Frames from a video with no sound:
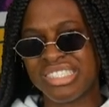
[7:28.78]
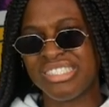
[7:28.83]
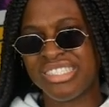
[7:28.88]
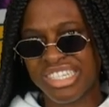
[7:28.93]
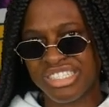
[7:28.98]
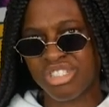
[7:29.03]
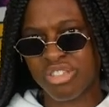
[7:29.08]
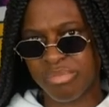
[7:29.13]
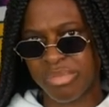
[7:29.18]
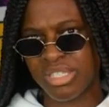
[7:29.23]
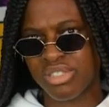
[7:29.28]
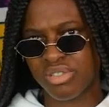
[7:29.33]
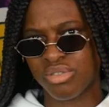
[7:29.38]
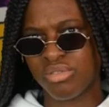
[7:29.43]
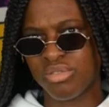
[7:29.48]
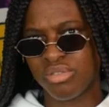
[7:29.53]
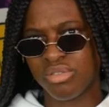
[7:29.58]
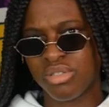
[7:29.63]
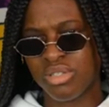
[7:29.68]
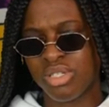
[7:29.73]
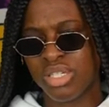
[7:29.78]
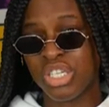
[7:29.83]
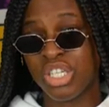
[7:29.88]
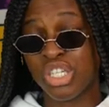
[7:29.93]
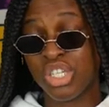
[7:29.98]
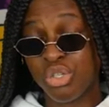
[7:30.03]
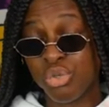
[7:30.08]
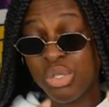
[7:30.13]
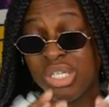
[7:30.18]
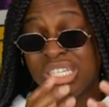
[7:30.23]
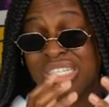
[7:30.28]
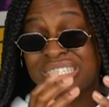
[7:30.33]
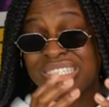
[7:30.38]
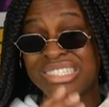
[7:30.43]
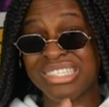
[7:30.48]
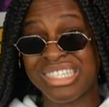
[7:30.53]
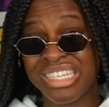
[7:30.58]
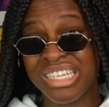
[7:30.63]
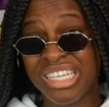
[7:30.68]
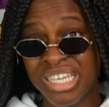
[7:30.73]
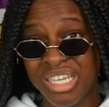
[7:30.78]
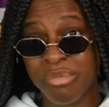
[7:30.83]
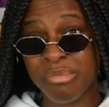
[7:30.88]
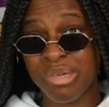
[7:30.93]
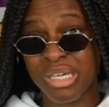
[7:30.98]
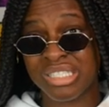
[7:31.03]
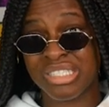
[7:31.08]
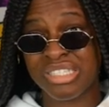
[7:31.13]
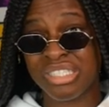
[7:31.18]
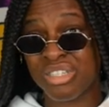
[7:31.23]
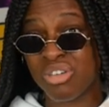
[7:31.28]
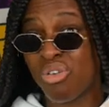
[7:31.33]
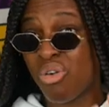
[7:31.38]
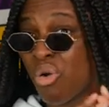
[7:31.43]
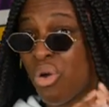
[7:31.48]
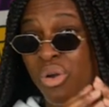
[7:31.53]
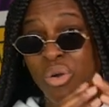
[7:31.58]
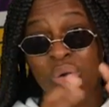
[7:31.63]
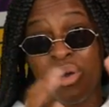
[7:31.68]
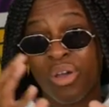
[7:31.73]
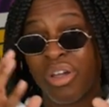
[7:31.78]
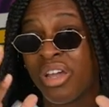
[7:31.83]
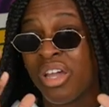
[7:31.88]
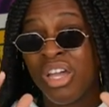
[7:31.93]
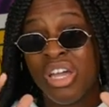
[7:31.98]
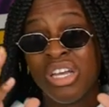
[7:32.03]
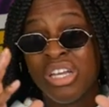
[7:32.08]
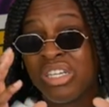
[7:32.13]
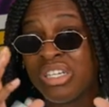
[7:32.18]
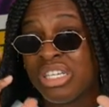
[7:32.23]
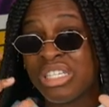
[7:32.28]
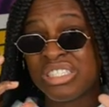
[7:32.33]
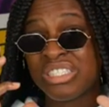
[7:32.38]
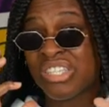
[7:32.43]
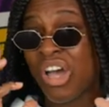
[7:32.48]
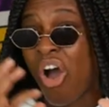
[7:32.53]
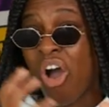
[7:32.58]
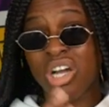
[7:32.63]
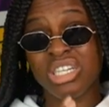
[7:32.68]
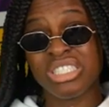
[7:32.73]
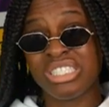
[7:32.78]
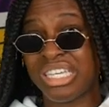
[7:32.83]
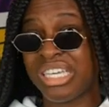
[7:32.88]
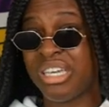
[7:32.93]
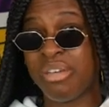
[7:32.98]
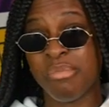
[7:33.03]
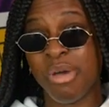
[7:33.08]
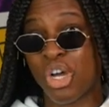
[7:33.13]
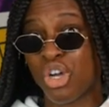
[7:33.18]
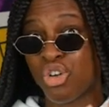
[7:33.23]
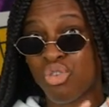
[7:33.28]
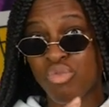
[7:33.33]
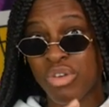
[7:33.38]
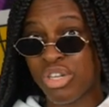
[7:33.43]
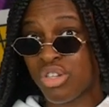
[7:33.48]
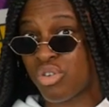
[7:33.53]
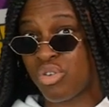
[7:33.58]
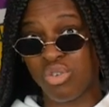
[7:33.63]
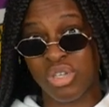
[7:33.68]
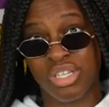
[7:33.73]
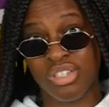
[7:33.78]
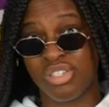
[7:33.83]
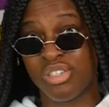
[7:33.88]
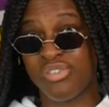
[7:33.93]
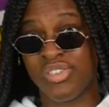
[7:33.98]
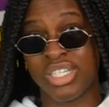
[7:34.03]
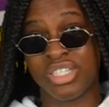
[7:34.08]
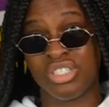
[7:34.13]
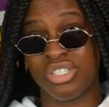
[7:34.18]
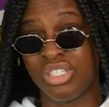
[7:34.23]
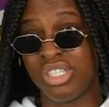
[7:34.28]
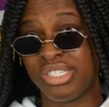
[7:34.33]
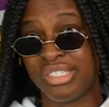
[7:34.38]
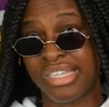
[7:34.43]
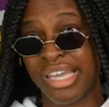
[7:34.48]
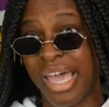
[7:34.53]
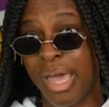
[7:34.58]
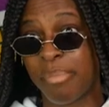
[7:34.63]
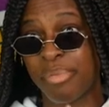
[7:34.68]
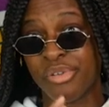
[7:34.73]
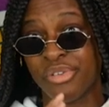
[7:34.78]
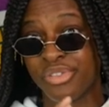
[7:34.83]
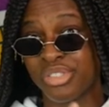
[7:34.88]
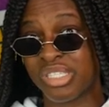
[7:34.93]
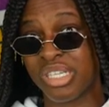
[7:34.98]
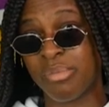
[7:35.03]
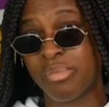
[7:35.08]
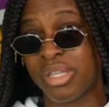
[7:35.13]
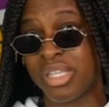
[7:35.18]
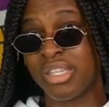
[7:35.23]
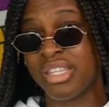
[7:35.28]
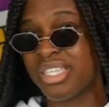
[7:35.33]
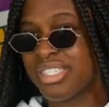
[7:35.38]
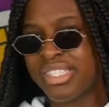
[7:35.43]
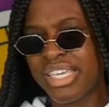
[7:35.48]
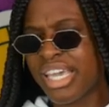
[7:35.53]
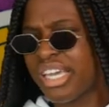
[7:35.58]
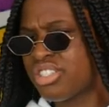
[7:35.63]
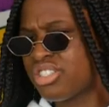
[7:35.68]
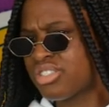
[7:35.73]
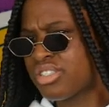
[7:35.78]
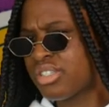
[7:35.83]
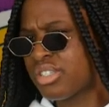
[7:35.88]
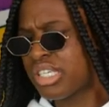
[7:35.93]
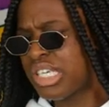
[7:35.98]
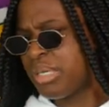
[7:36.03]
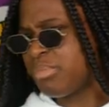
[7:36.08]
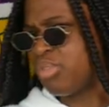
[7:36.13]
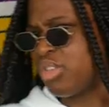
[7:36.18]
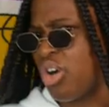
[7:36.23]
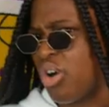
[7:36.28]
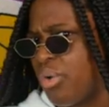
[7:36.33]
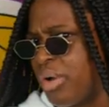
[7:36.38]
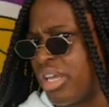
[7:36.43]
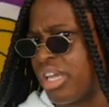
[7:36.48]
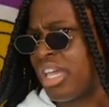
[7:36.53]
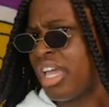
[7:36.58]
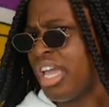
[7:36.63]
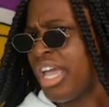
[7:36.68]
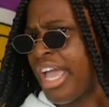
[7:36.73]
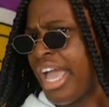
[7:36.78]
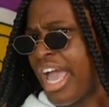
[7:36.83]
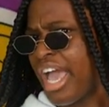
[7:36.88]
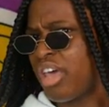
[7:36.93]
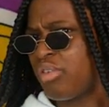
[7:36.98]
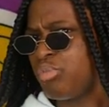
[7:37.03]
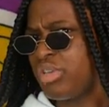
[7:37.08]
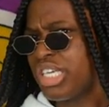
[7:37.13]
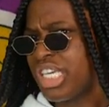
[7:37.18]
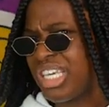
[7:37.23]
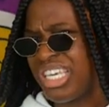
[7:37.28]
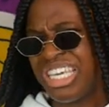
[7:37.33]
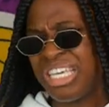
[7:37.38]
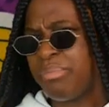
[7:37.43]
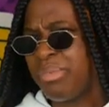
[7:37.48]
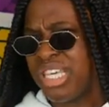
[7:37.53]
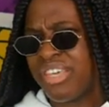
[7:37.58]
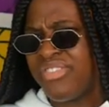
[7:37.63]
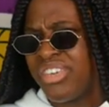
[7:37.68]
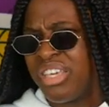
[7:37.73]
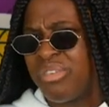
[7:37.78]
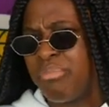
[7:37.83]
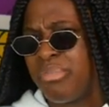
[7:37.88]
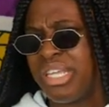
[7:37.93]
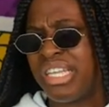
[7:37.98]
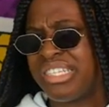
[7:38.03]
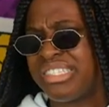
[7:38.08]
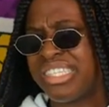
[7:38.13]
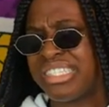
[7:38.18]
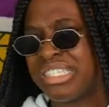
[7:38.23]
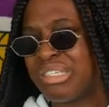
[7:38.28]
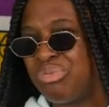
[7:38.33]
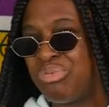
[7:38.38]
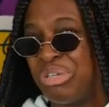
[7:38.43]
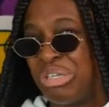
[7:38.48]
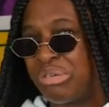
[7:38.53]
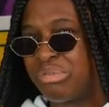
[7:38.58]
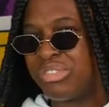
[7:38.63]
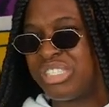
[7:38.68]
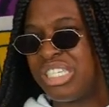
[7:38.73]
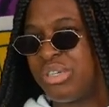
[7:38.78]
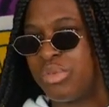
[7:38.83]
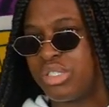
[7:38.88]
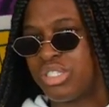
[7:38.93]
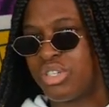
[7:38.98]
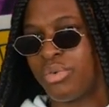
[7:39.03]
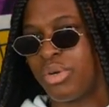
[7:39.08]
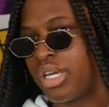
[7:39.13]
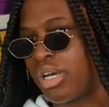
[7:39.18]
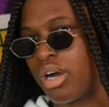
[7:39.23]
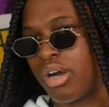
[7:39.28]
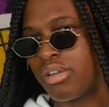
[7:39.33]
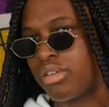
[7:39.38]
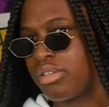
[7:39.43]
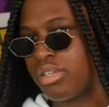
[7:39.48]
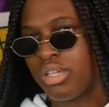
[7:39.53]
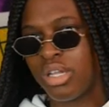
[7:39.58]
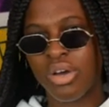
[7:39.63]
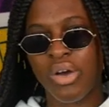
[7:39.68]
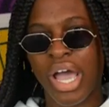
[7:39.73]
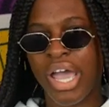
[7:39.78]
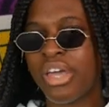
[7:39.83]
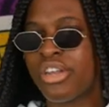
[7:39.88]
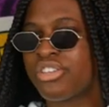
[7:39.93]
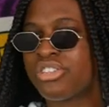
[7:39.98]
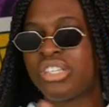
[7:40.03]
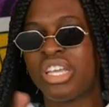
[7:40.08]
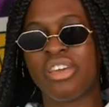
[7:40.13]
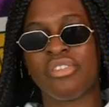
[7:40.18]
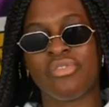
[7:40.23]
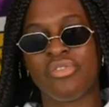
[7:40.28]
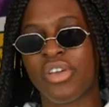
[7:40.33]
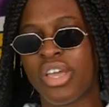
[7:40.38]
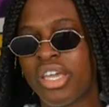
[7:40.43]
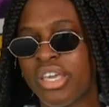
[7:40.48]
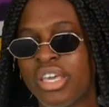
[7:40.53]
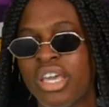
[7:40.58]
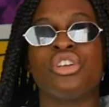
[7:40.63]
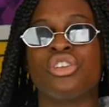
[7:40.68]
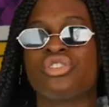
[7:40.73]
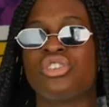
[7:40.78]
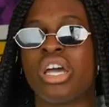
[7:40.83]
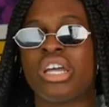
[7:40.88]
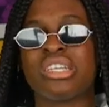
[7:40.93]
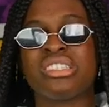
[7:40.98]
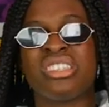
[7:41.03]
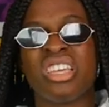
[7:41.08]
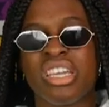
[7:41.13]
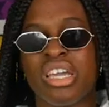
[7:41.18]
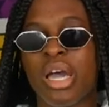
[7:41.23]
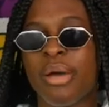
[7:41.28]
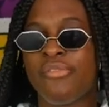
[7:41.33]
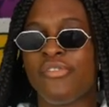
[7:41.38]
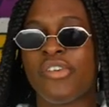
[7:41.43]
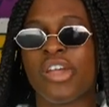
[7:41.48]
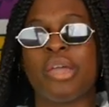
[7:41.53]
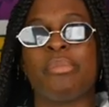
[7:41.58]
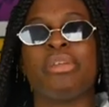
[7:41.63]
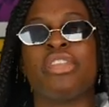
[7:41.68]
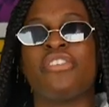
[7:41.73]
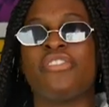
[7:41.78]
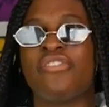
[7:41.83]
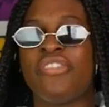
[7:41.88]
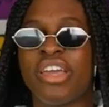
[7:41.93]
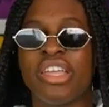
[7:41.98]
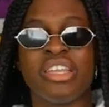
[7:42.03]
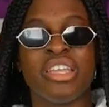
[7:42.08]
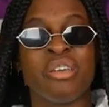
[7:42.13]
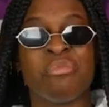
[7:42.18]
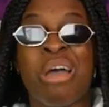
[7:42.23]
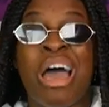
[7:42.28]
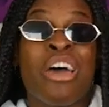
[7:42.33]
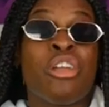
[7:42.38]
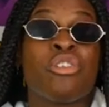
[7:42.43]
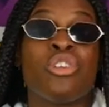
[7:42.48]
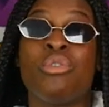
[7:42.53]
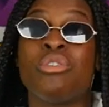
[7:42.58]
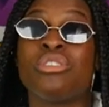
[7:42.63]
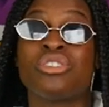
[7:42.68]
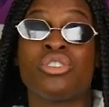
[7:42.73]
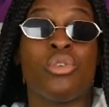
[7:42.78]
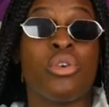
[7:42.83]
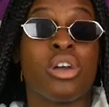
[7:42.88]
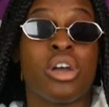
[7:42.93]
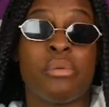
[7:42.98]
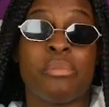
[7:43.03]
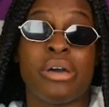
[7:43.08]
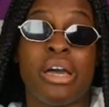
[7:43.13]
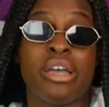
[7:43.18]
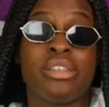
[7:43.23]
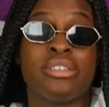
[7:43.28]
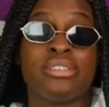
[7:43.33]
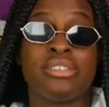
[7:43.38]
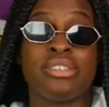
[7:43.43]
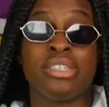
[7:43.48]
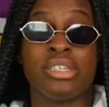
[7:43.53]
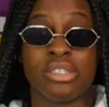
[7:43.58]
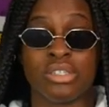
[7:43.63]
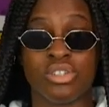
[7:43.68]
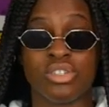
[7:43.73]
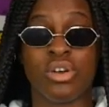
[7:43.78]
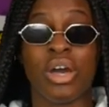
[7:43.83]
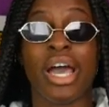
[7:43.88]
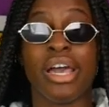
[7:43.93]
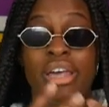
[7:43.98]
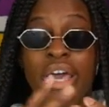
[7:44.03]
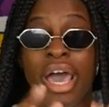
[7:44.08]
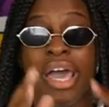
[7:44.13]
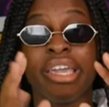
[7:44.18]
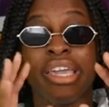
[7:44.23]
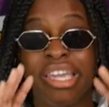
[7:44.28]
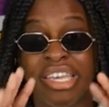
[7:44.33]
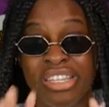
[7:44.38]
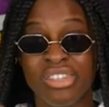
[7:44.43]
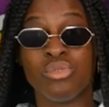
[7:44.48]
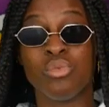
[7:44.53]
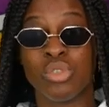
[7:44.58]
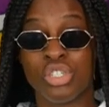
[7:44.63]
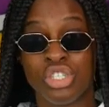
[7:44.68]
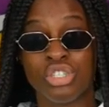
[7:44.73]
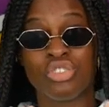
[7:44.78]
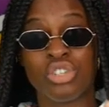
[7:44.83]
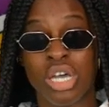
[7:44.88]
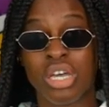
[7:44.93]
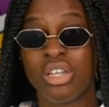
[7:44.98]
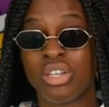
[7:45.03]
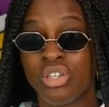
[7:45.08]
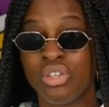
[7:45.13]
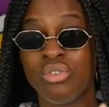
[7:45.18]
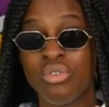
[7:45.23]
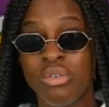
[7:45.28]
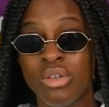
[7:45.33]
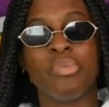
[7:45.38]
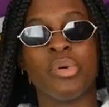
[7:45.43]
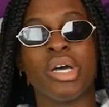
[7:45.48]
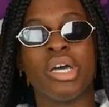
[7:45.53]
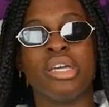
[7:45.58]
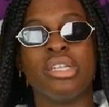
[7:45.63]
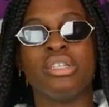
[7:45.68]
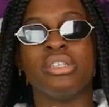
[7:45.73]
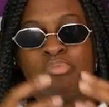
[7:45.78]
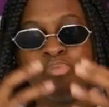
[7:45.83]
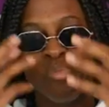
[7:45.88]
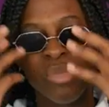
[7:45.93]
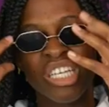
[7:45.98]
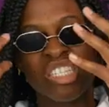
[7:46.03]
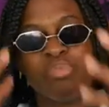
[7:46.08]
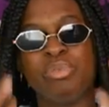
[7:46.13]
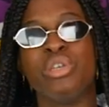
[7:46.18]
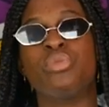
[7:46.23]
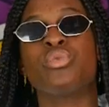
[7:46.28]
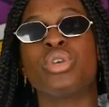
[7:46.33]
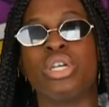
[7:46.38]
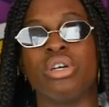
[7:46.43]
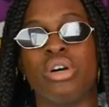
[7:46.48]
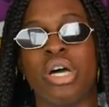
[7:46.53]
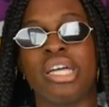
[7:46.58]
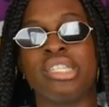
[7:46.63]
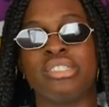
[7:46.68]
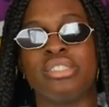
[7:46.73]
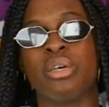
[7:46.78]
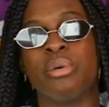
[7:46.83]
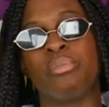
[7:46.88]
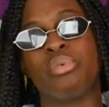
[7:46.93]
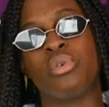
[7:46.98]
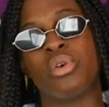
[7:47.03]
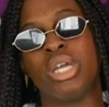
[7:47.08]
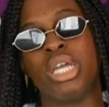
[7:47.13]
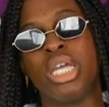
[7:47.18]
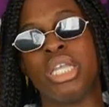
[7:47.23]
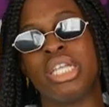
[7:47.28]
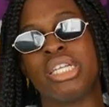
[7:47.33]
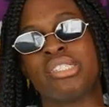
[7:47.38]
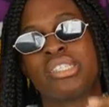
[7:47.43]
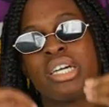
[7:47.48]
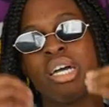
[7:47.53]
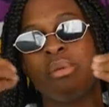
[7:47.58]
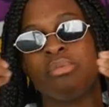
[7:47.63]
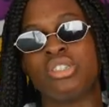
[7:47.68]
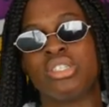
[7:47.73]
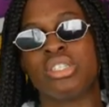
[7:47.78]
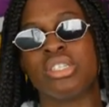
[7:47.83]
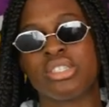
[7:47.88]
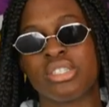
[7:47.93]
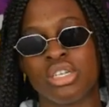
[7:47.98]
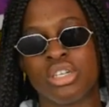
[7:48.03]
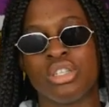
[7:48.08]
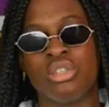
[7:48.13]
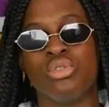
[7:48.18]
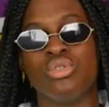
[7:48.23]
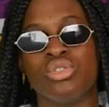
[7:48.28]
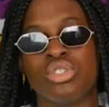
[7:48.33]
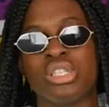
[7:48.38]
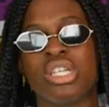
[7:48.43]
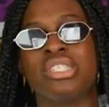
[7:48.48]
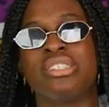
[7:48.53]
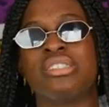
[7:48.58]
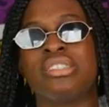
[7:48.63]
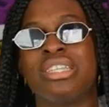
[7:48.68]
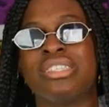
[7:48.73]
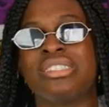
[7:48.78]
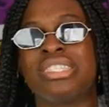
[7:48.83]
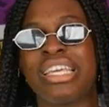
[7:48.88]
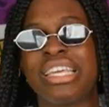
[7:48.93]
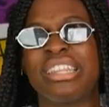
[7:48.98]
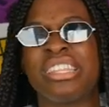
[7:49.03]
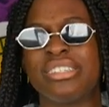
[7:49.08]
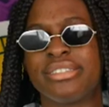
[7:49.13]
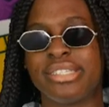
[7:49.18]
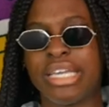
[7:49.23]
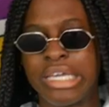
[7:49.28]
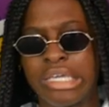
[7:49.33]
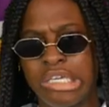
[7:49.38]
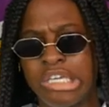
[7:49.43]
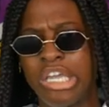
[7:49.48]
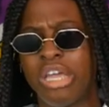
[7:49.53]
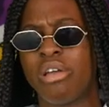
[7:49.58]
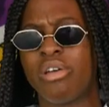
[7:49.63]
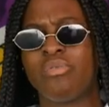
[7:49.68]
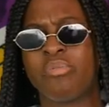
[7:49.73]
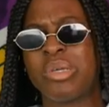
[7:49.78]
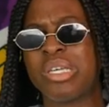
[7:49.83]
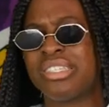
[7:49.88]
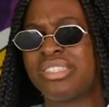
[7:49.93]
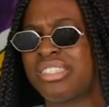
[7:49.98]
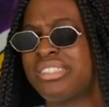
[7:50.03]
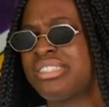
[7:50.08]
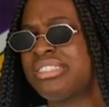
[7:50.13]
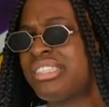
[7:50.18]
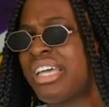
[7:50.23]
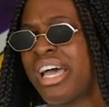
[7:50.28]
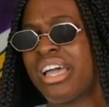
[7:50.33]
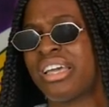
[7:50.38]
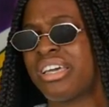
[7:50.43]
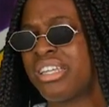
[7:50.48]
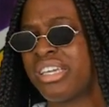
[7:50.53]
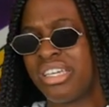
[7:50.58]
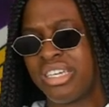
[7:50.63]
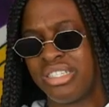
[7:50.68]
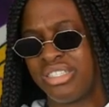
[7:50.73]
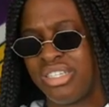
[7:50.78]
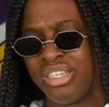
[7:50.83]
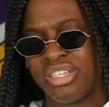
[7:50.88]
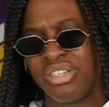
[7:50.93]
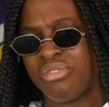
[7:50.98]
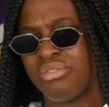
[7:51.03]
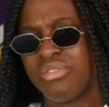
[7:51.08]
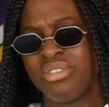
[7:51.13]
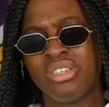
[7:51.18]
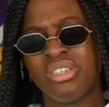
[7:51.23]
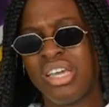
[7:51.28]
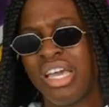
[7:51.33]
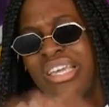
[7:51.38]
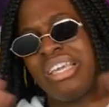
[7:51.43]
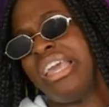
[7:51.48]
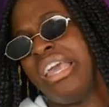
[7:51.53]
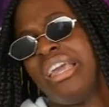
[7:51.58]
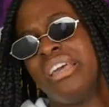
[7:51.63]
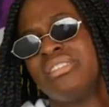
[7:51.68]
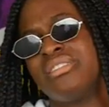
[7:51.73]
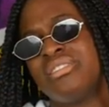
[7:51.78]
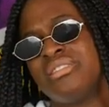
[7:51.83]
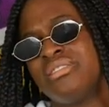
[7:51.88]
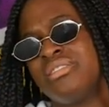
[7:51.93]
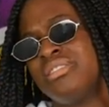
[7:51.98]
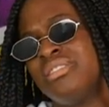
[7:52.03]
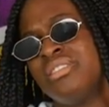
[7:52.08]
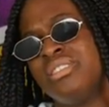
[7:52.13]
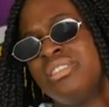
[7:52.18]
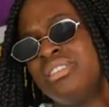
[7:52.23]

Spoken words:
He's detrimental. You need to sit him until, or talk to him, a critical intervention needs to happen or something. This can't just keep going and we keep giving him minutes as if we don't see what's going on. You know, I understand, Frank, you're trying to take up for him and defend him. I don't know what's going on behind the scenes, so I get what you're trying to do, but let's be real at some point and let's come to this conclusion. Let's get this taken care of because this is not gonna continue. It can't.